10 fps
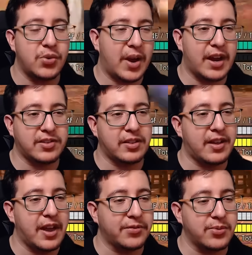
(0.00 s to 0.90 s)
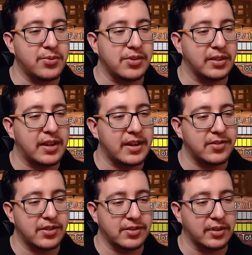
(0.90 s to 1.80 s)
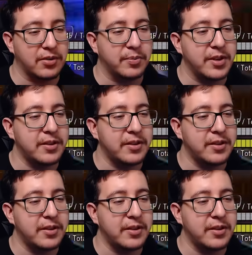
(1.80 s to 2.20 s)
actually have to delay it just a little bit.